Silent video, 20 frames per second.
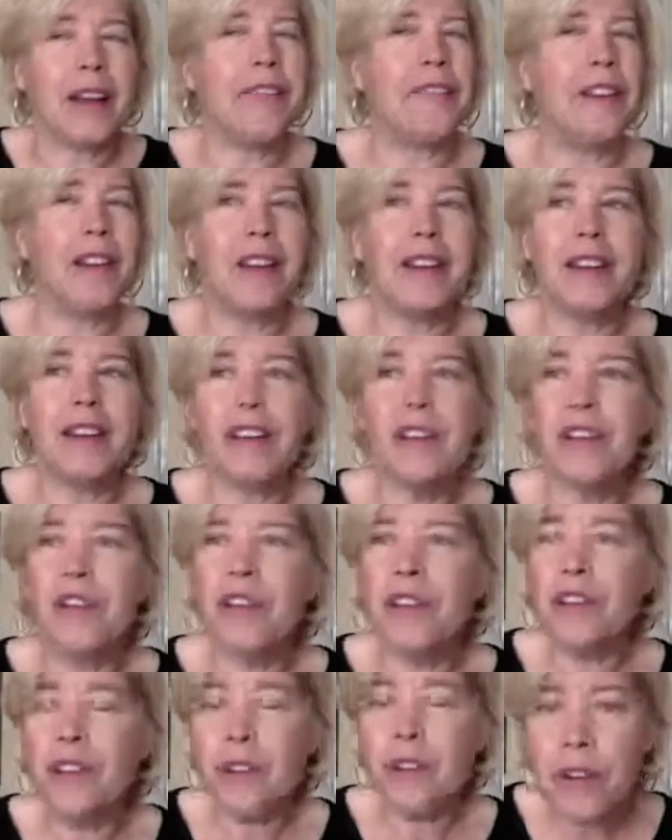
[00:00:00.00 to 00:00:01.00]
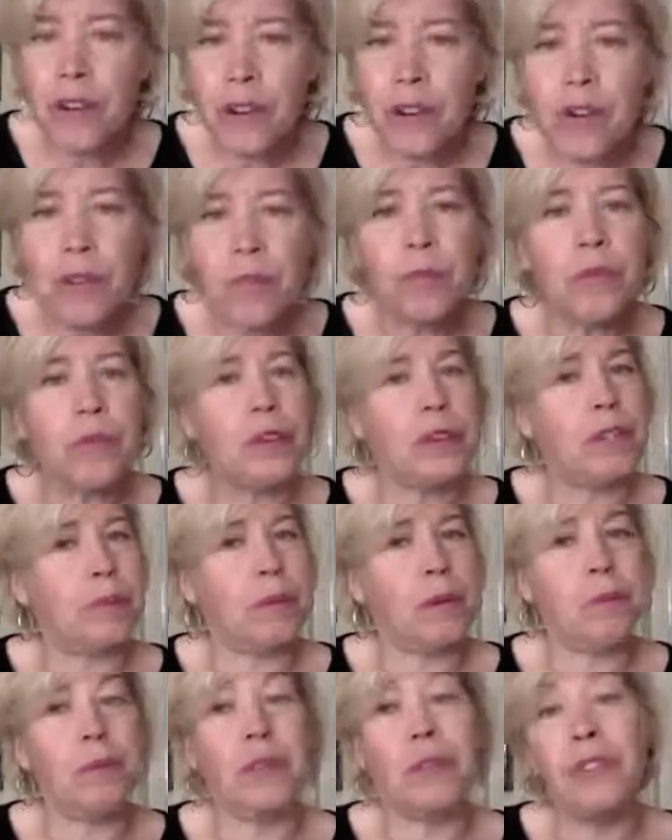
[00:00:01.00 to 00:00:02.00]
I've had numerous
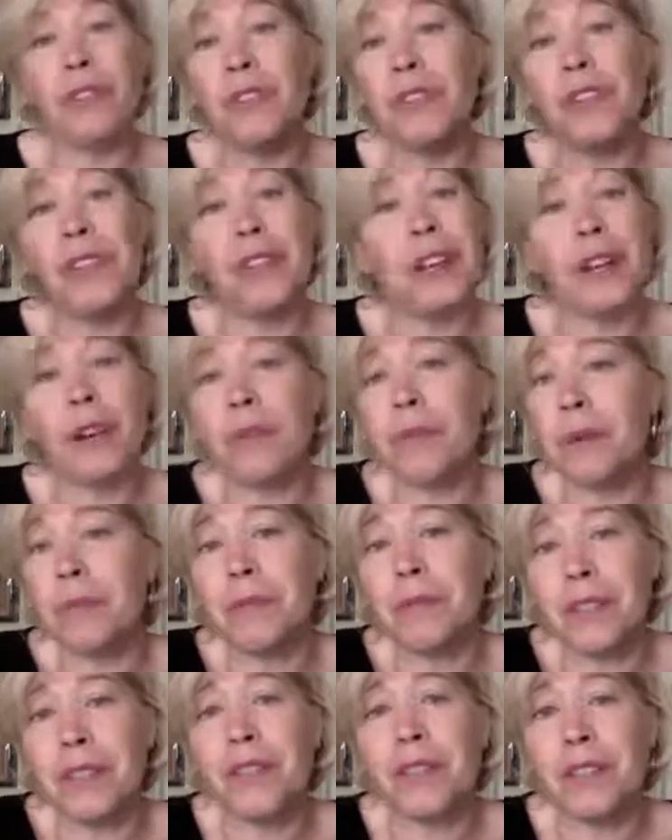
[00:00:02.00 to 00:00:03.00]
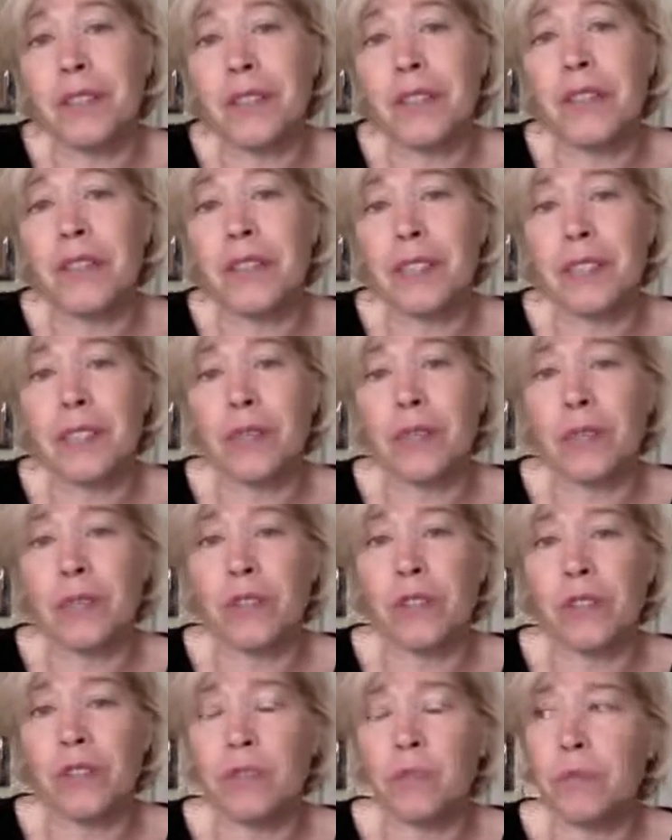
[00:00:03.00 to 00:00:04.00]
people, and if you look on our website, you'll see the
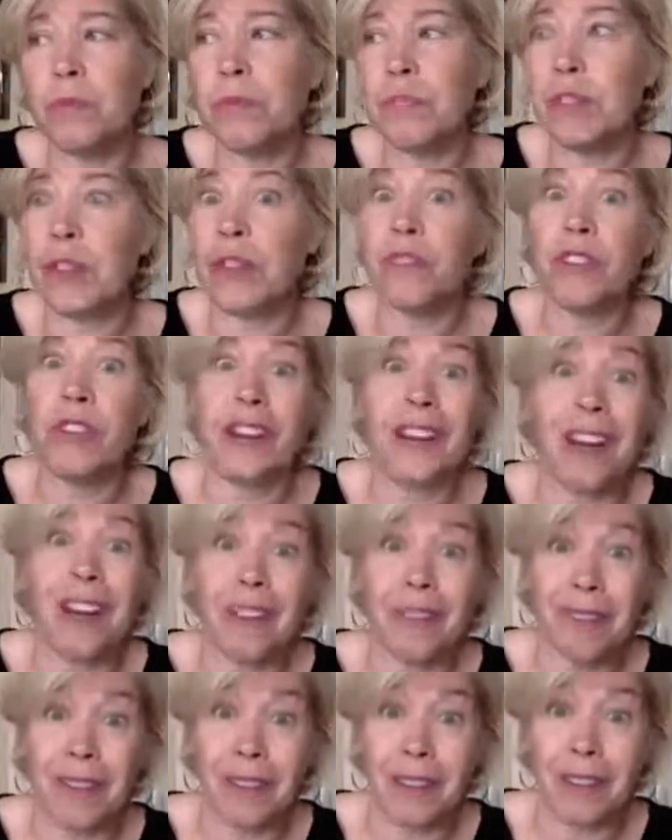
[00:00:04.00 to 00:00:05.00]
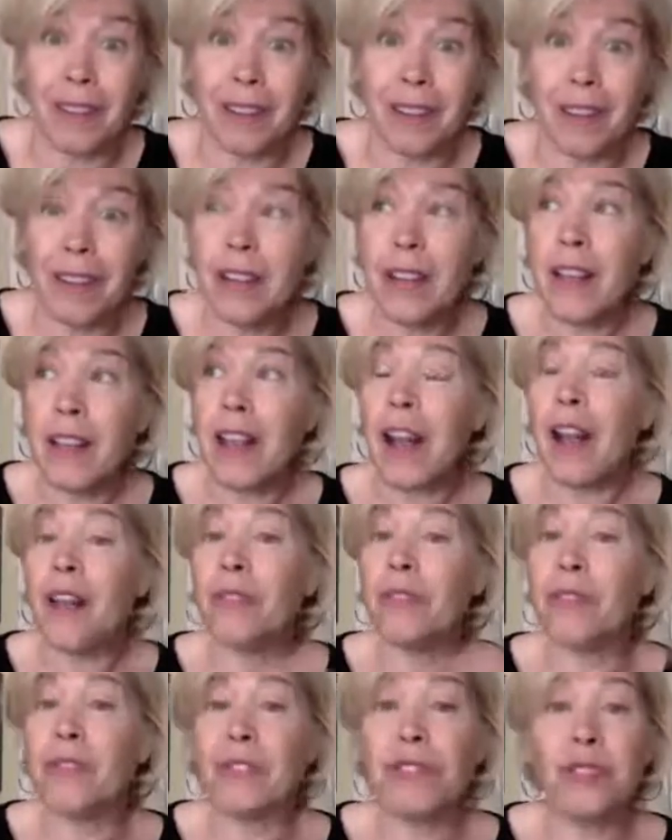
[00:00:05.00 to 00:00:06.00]
testimonials. People say, I've tried everything, and
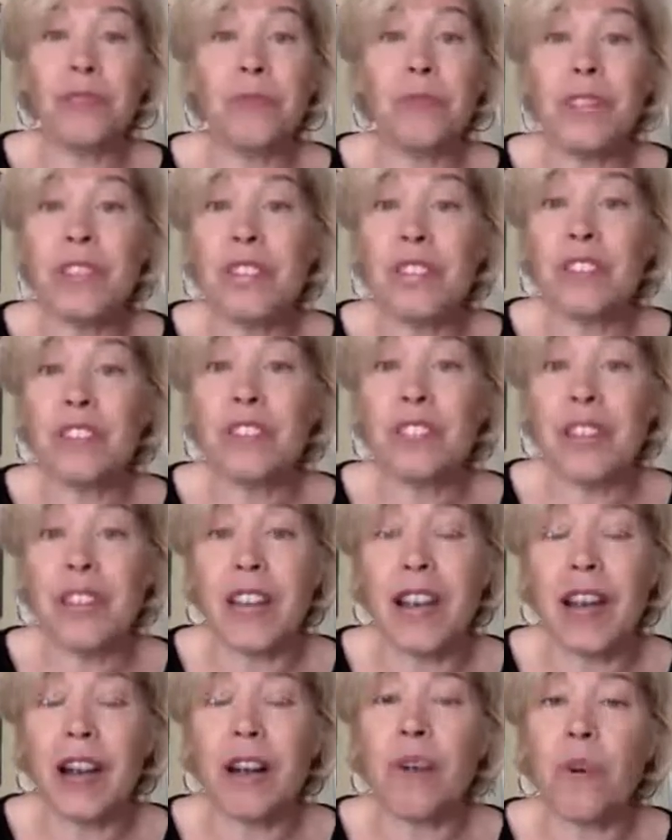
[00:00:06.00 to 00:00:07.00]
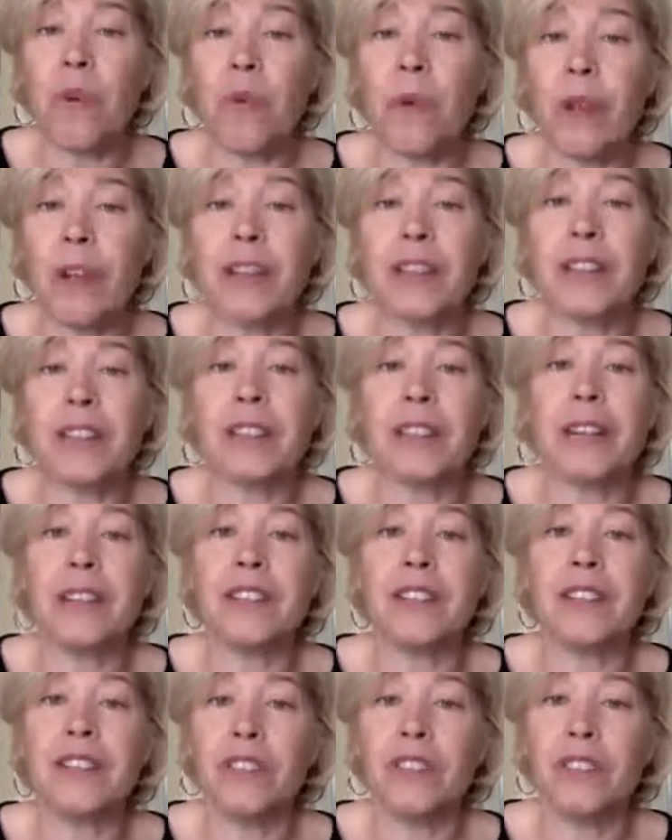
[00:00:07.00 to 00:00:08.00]
those gooey ears did not go away until I
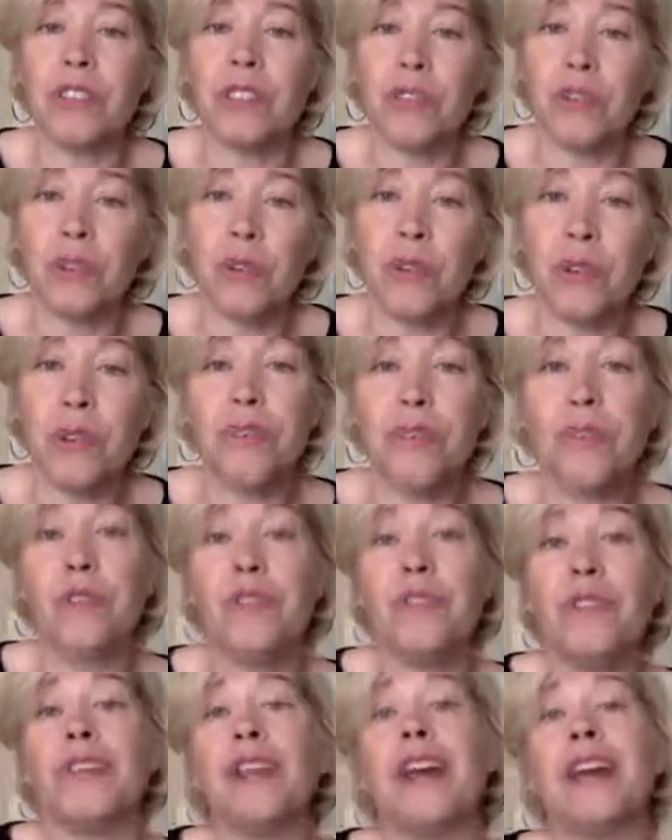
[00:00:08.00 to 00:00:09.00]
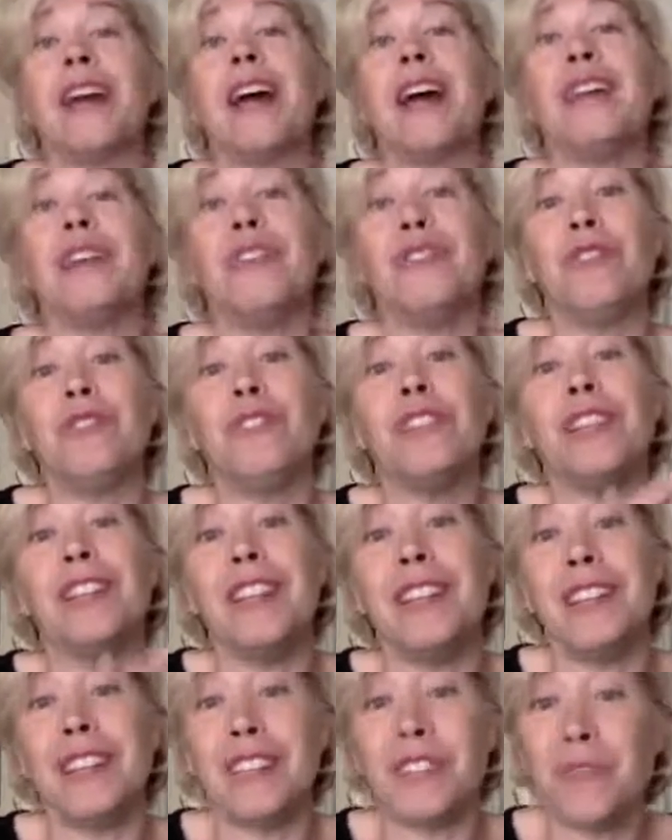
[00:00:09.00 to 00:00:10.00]
started using Flora4, and then I got interested
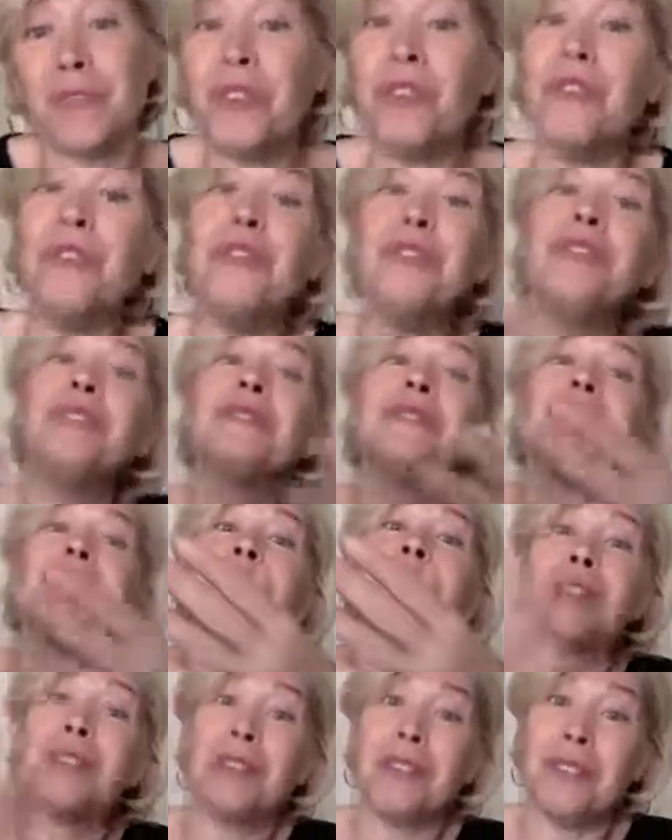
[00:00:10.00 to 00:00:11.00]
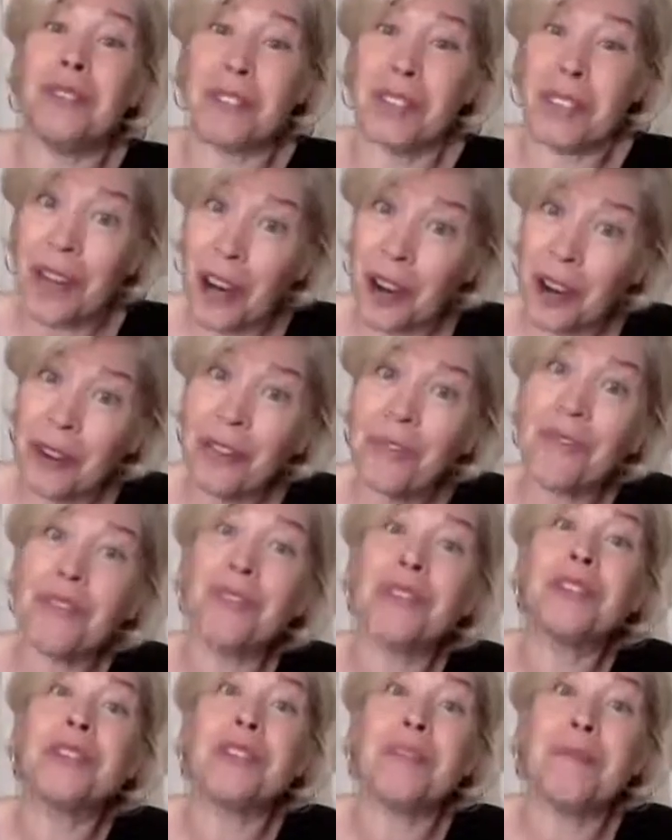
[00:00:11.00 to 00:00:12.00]
in this food, and so I started yeah. using Carna4,
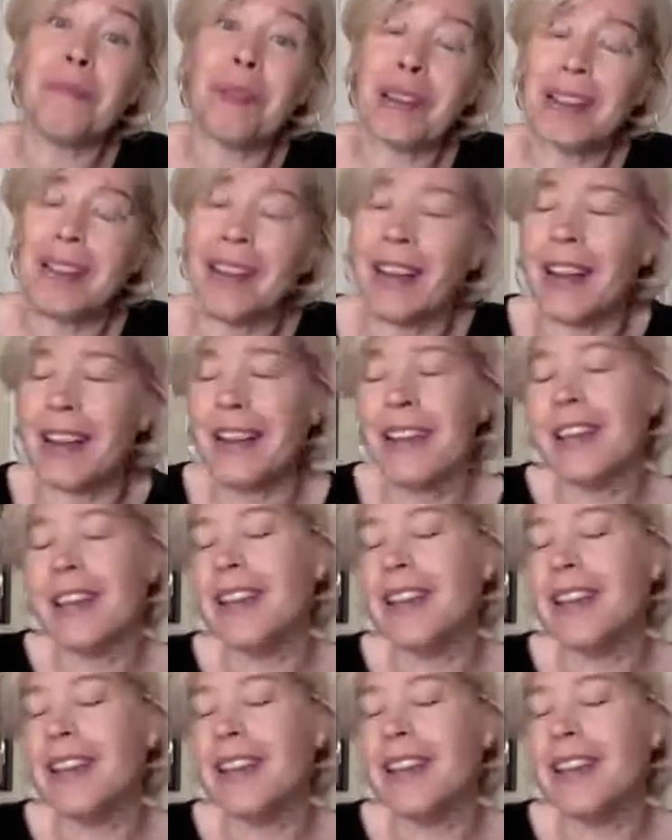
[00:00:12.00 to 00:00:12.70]
the main diet.